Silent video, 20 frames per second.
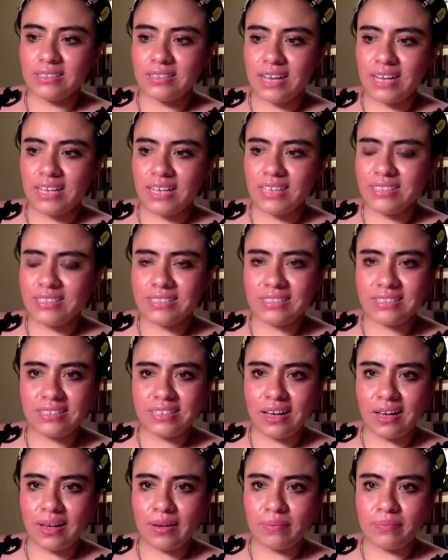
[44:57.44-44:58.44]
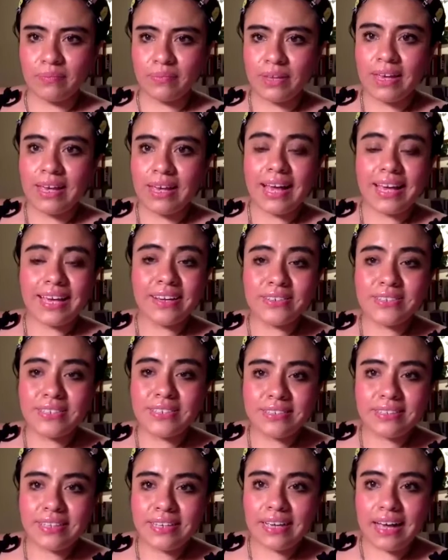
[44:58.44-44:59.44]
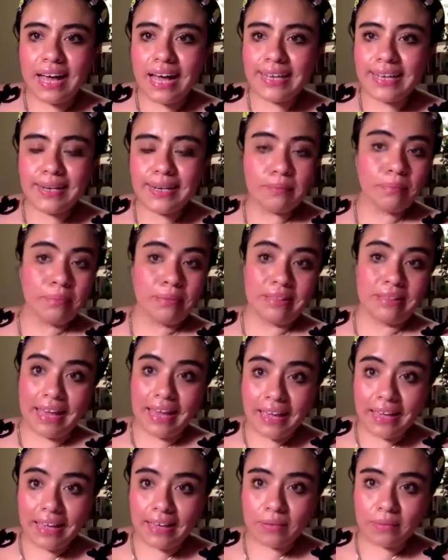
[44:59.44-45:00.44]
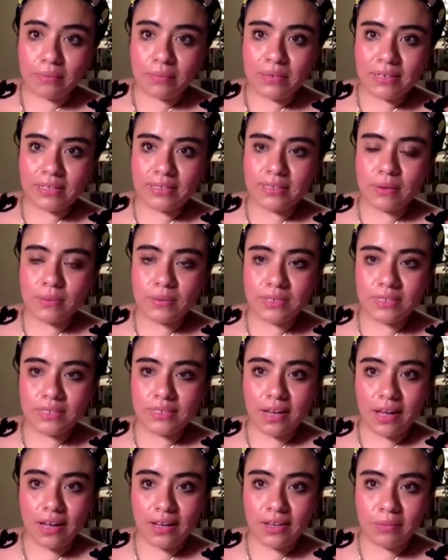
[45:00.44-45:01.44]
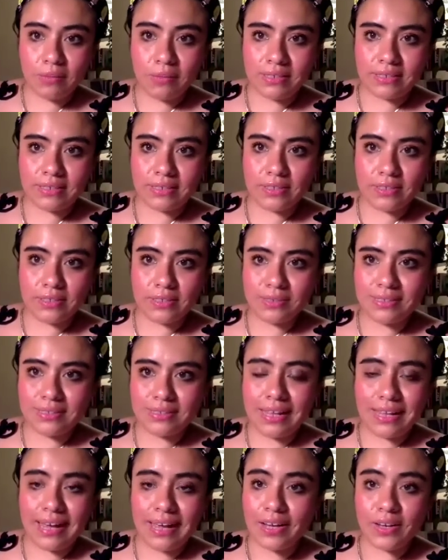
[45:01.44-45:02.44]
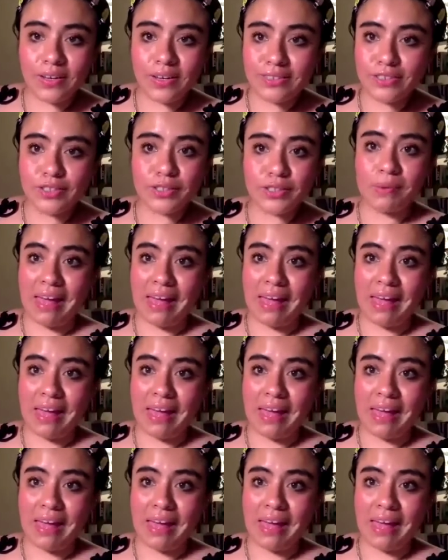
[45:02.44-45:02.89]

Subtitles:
I just, here's the thing, I didn't plan because I was undocumented. So it's like, I couldn't do